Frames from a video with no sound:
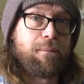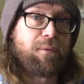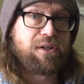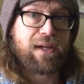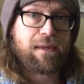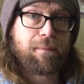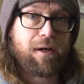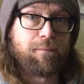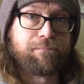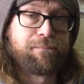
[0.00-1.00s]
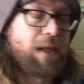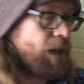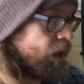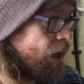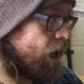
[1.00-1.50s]
when you get them home.
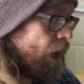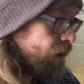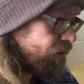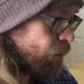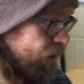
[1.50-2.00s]
So